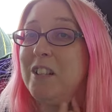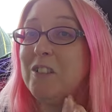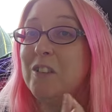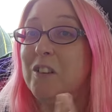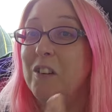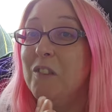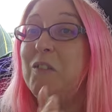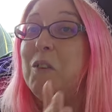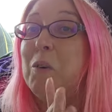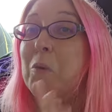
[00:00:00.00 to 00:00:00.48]

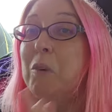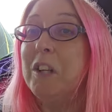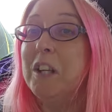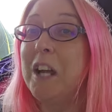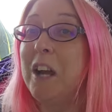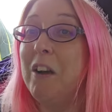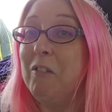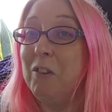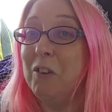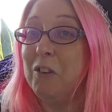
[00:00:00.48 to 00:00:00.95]
if you want to
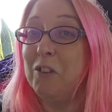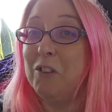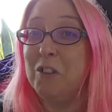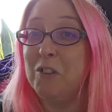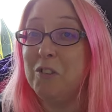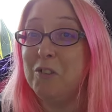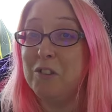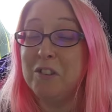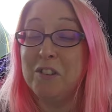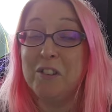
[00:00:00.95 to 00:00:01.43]
carry on
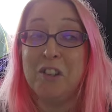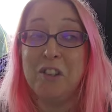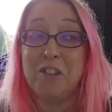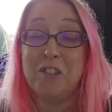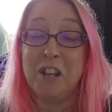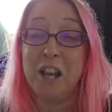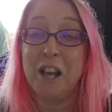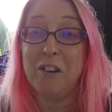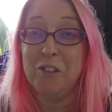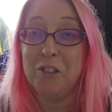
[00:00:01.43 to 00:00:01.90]
using this
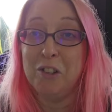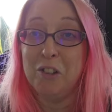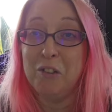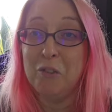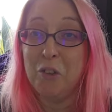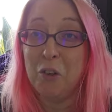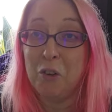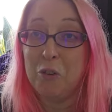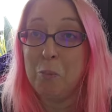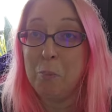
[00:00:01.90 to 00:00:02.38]
now, you've
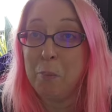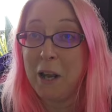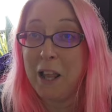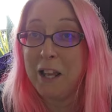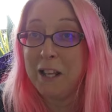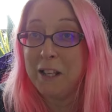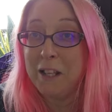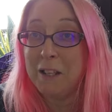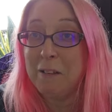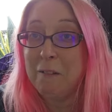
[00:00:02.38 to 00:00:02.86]
got to
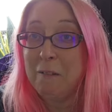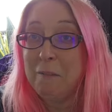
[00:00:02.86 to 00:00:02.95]
pay